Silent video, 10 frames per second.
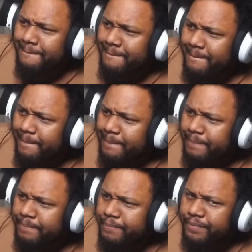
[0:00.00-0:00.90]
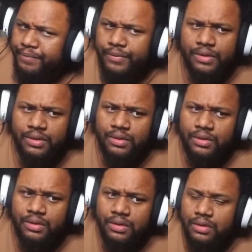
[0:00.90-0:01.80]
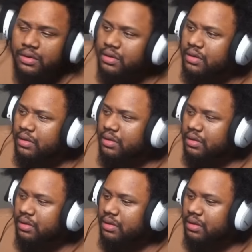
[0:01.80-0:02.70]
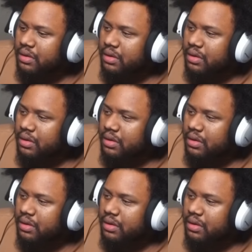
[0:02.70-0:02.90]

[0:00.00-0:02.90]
Nothing is said.